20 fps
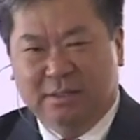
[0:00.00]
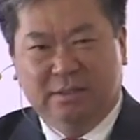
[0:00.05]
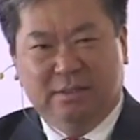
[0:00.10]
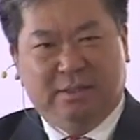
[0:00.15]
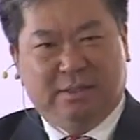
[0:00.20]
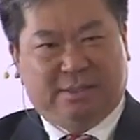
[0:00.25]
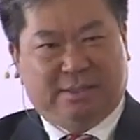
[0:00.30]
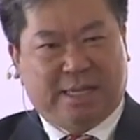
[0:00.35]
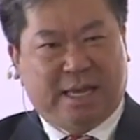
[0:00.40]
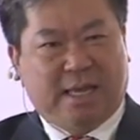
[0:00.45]
The
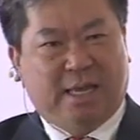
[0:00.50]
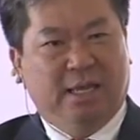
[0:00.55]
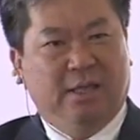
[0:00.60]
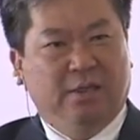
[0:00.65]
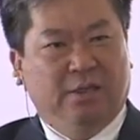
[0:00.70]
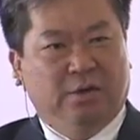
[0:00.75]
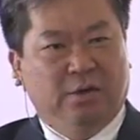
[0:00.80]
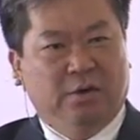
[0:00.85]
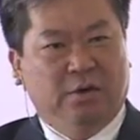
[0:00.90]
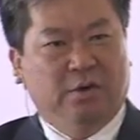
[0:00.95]
second,
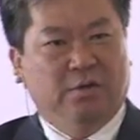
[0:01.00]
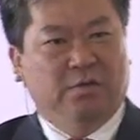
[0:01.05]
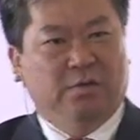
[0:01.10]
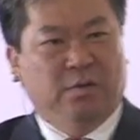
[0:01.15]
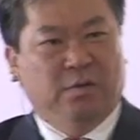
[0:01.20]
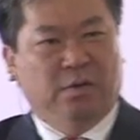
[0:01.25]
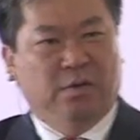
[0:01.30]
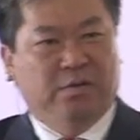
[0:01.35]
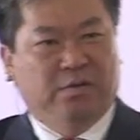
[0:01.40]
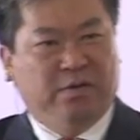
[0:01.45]
third,
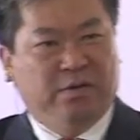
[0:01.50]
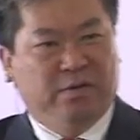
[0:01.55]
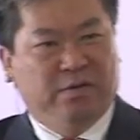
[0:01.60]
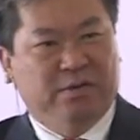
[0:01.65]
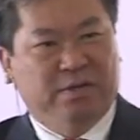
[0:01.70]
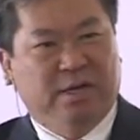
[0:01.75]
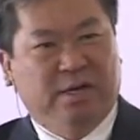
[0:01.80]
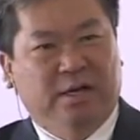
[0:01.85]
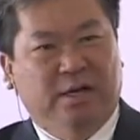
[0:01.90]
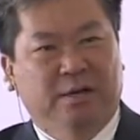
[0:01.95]
fourth, fifth
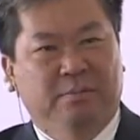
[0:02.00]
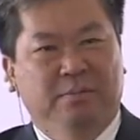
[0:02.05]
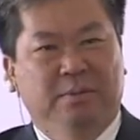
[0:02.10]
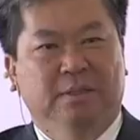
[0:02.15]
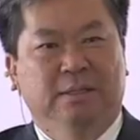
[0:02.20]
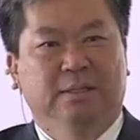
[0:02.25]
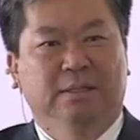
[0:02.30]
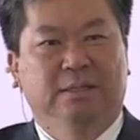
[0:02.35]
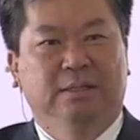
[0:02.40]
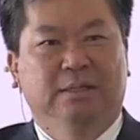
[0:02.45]
time
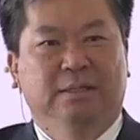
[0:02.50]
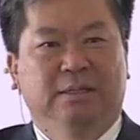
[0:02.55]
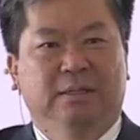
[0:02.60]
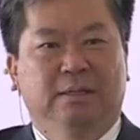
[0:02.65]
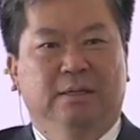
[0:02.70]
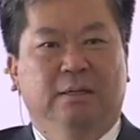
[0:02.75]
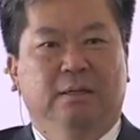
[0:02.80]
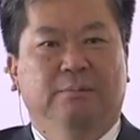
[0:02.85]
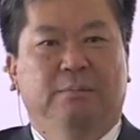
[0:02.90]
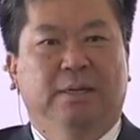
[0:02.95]

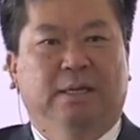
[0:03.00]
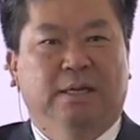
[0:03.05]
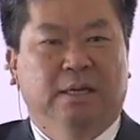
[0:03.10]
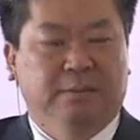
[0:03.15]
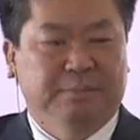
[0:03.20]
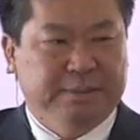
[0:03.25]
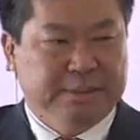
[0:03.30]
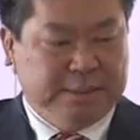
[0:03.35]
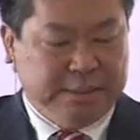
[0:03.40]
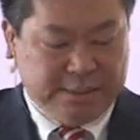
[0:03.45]

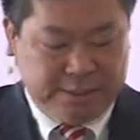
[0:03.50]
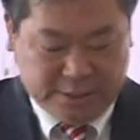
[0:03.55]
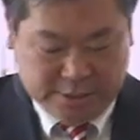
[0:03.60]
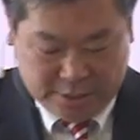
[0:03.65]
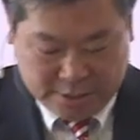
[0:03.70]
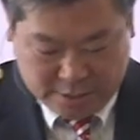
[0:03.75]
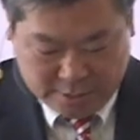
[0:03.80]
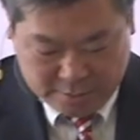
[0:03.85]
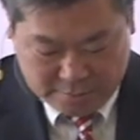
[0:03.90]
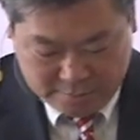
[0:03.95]
becomes easier.